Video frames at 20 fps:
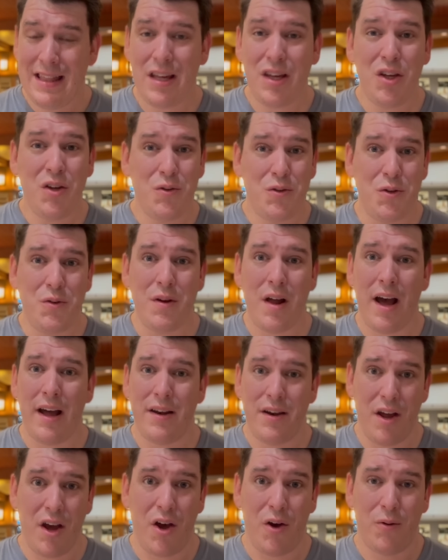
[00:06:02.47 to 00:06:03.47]
that you do
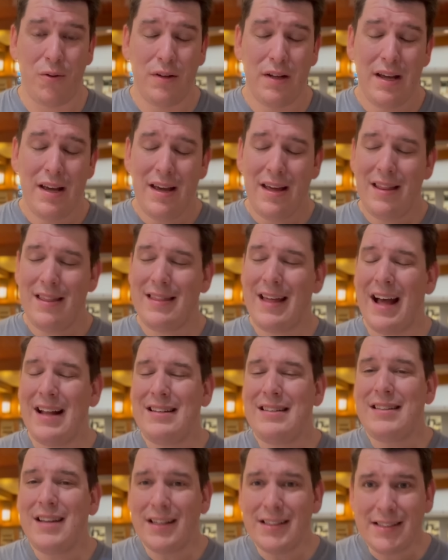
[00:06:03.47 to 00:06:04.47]
not know.
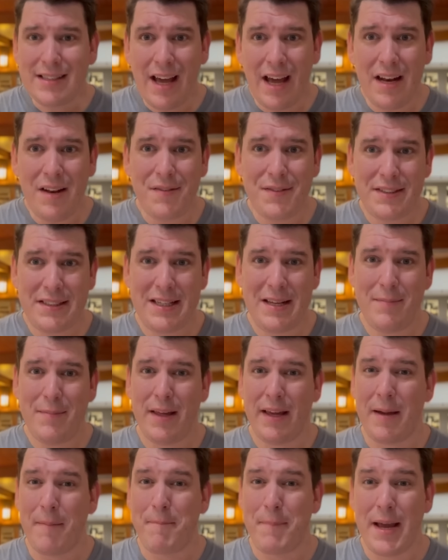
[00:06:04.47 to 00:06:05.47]
That does kind of seem
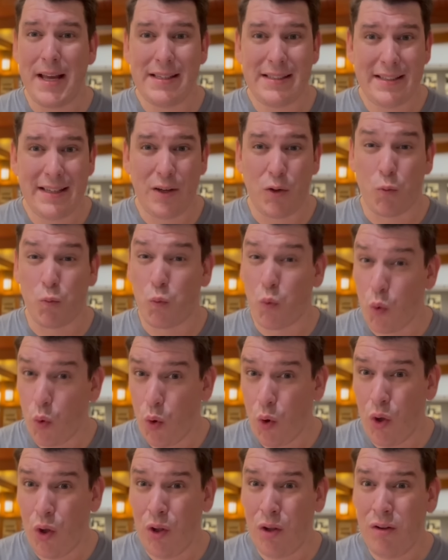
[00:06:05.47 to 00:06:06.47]
like a basic
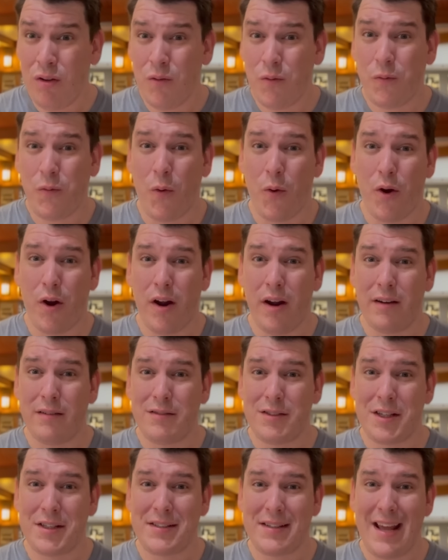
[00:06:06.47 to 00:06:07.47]
rule for
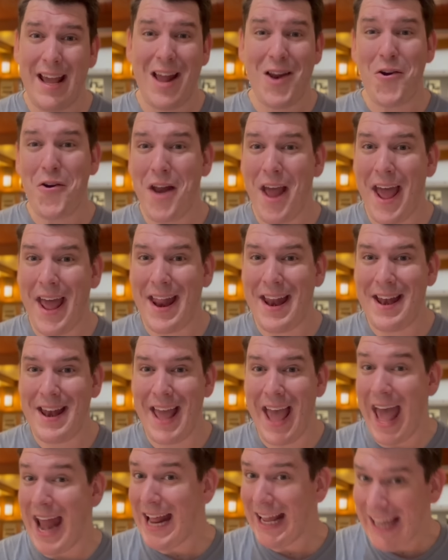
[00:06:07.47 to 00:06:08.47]
just internet
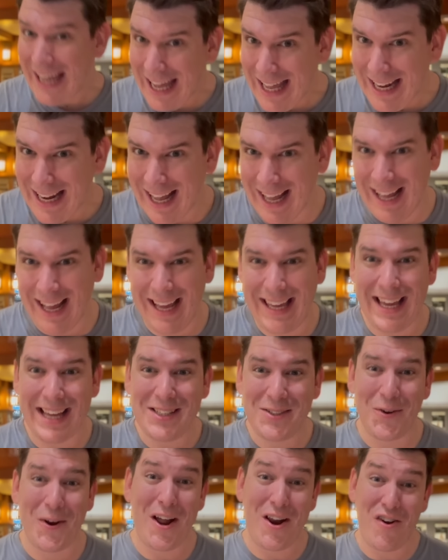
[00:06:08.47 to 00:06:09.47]
etiquette, I
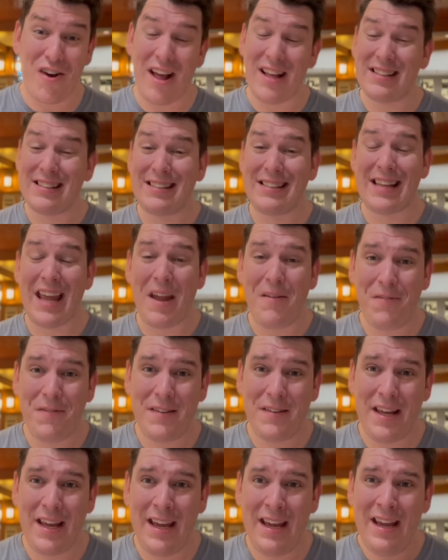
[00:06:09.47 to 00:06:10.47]
guess, or internet
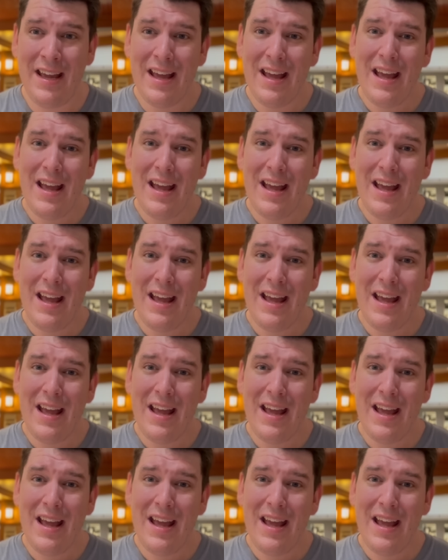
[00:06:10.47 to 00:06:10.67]
safety.